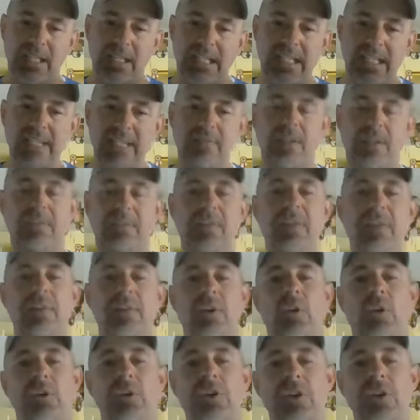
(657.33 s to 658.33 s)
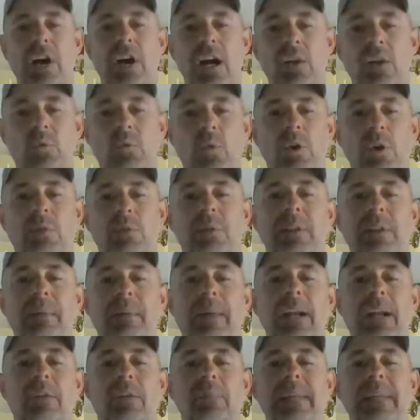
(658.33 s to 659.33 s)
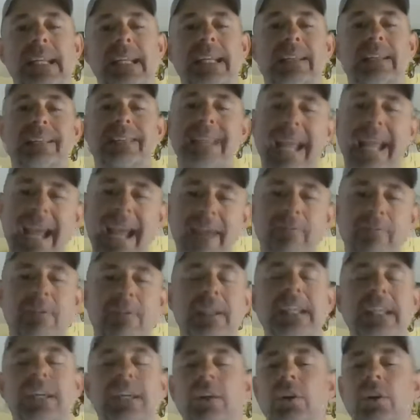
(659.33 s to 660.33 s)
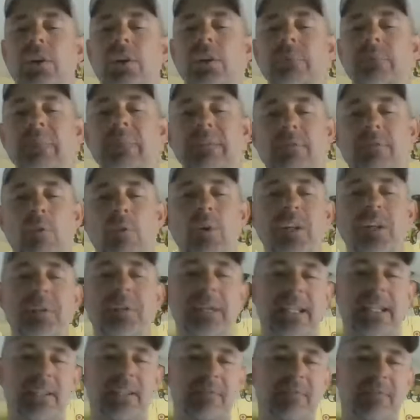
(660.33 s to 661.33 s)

Even if you have an older dog, work with them on obedience every year before you hit the